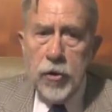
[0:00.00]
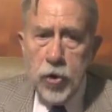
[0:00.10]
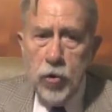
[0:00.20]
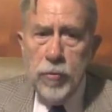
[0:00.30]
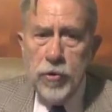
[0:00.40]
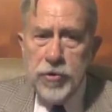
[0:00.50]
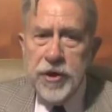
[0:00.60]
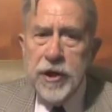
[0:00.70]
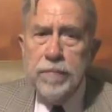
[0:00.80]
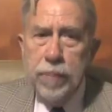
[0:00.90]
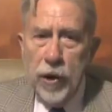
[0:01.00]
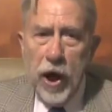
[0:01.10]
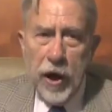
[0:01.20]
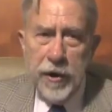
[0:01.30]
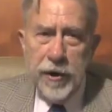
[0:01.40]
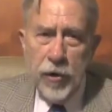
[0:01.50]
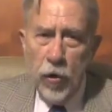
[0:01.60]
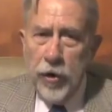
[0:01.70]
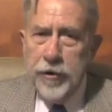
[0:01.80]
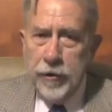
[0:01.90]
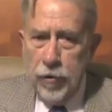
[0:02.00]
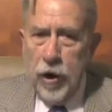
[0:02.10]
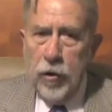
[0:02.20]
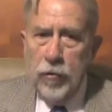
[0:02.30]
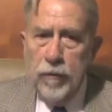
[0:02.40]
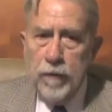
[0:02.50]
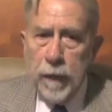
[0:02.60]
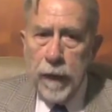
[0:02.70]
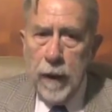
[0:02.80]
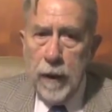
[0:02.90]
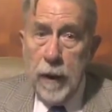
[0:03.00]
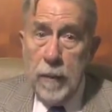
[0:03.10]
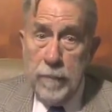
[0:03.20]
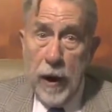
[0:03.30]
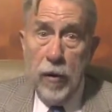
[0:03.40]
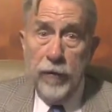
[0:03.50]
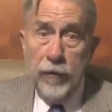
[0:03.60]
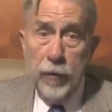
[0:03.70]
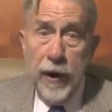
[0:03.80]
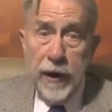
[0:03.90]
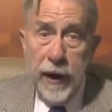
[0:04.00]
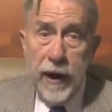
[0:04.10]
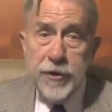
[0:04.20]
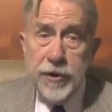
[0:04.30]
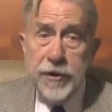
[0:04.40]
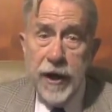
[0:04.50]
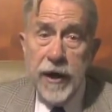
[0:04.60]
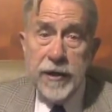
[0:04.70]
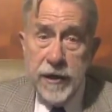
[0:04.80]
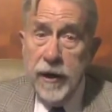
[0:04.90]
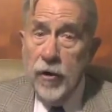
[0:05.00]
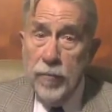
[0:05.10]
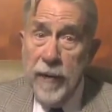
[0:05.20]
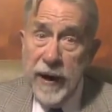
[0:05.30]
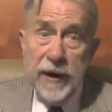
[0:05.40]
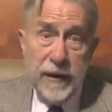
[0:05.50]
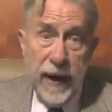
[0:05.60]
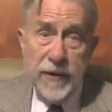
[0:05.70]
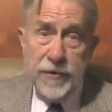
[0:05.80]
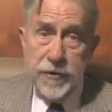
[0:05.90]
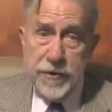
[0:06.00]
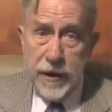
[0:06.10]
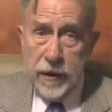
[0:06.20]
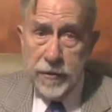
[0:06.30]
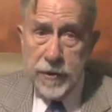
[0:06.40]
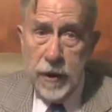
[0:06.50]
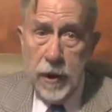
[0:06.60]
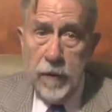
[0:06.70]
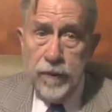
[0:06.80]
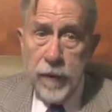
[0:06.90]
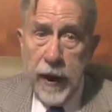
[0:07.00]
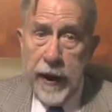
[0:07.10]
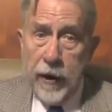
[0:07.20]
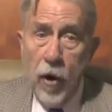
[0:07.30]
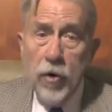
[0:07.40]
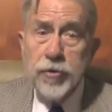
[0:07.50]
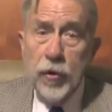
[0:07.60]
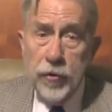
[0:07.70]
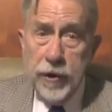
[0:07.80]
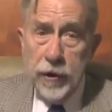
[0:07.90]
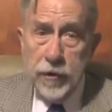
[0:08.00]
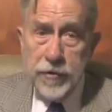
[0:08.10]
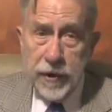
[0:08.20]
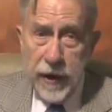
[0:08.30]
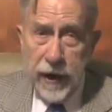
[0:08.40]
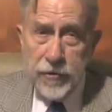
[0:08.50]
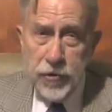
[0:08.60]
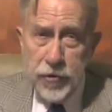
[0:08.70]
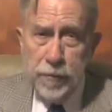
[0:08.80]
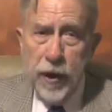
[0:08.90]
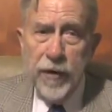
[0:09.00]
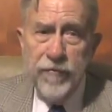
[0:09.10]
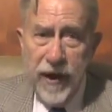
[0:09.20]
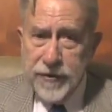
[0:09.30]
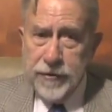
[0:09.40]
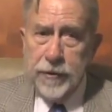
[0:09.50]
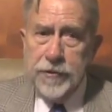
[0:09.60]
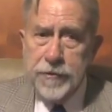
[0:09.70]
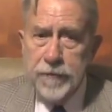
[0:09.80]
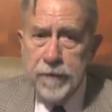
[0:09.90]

Tumors need blood in order to grow. Powerful radiation can kill many cancer cells, and it also kills the cancer's blood vessels.